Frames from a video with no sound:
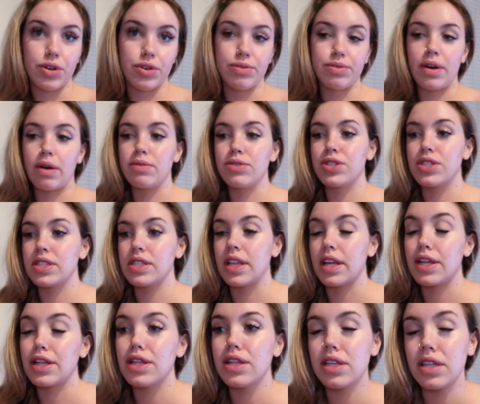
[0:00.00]
So I was just
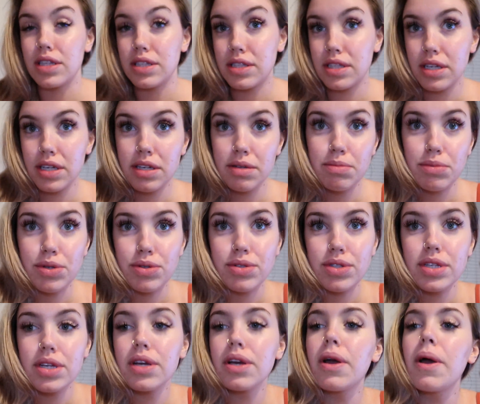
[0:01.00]
like listening to
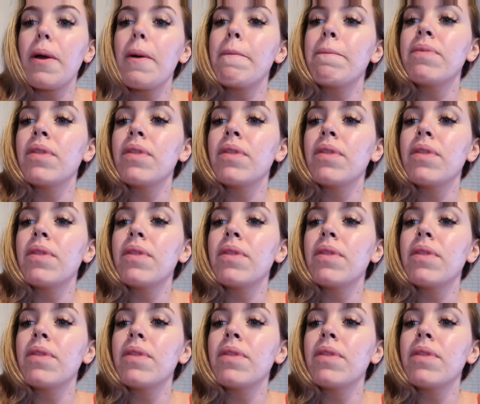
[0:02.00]
music.